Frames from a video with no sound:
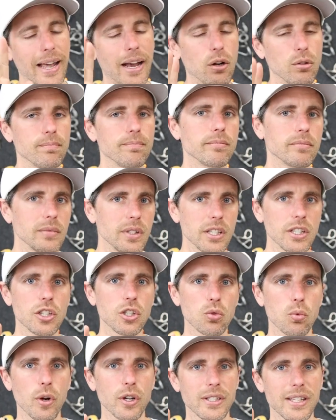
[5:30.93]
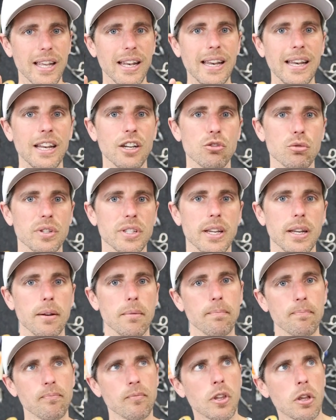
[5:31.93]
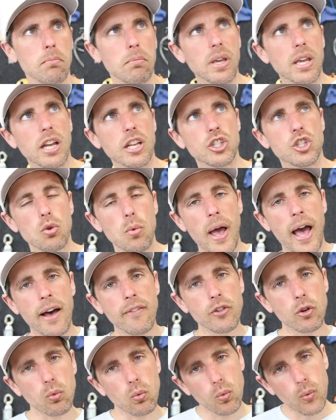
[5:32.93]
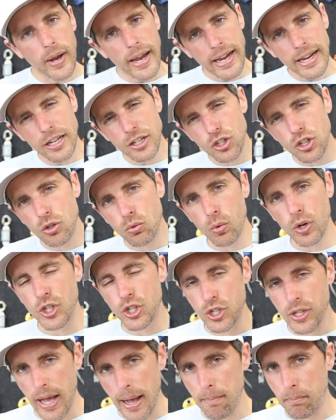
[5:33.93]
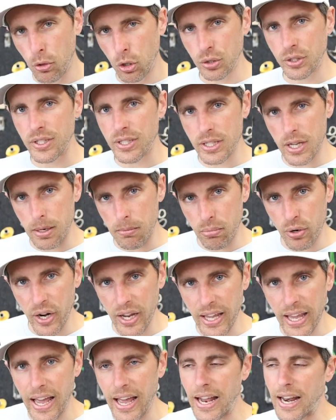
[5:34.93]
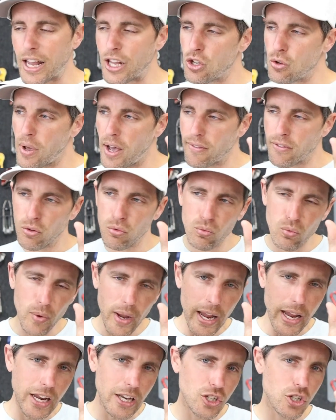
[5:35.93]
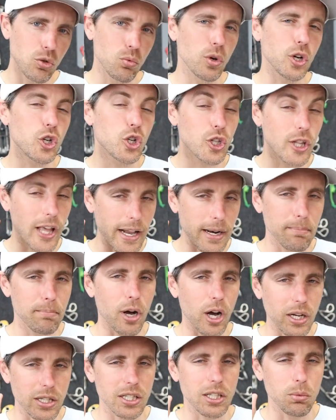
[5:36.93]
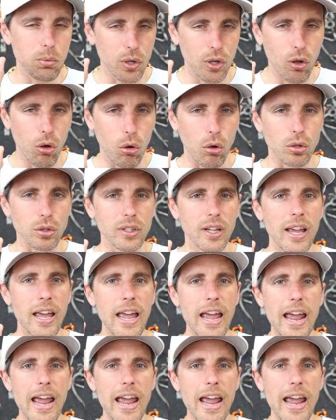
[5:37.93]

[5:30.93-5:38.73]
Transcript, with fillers: Now, this is where it's getting interesting because you have a range in which that bolt is gonna break at and you have a range in which that epoxy will hold.